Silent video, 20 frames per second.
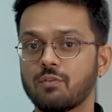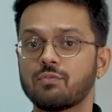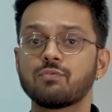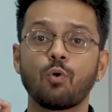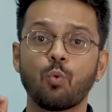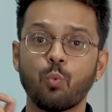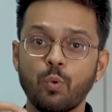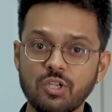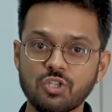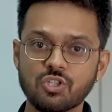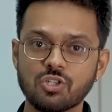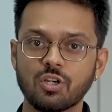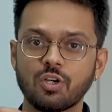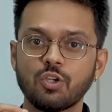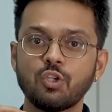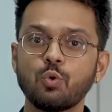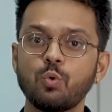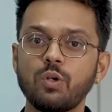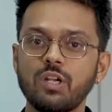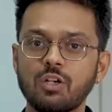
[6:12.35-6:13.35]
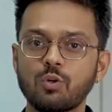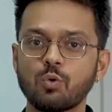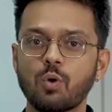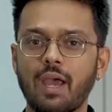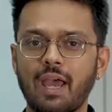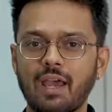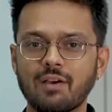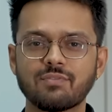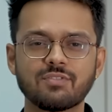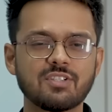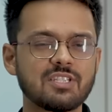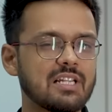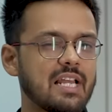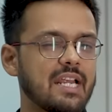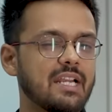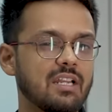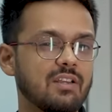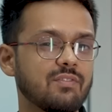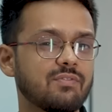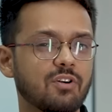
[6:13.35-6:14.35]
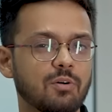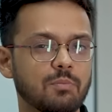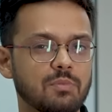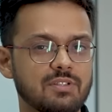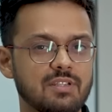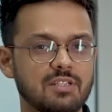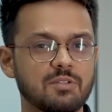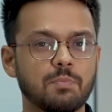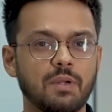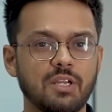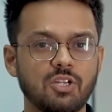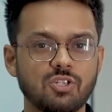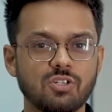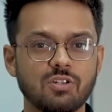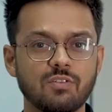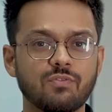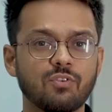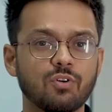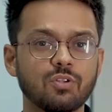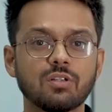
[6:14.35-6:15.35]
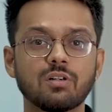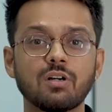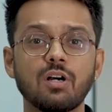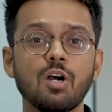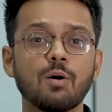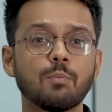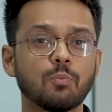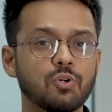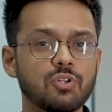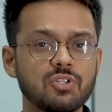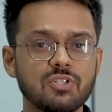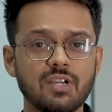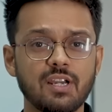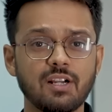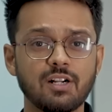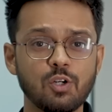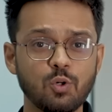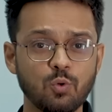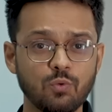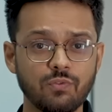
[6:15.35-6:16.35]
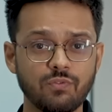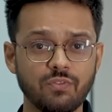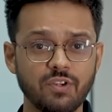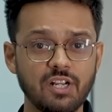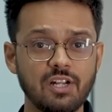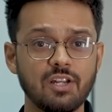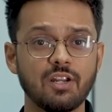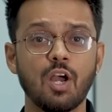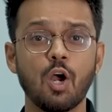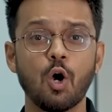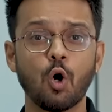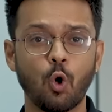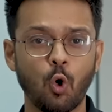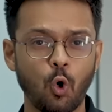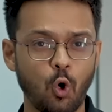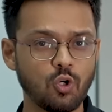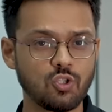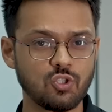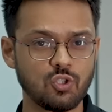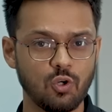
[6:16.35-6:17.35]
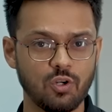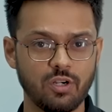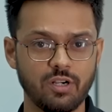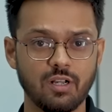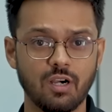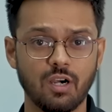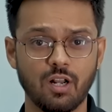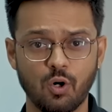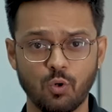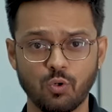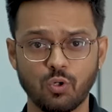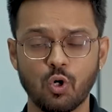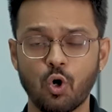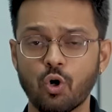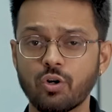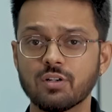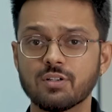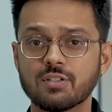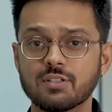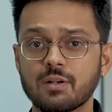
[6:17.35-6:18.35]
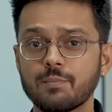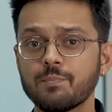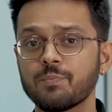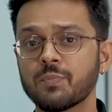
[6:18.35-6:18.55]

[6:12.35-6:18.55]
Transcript: for which you need to have slightly firmer suspension for the motorcycle to feel rock solid around corners.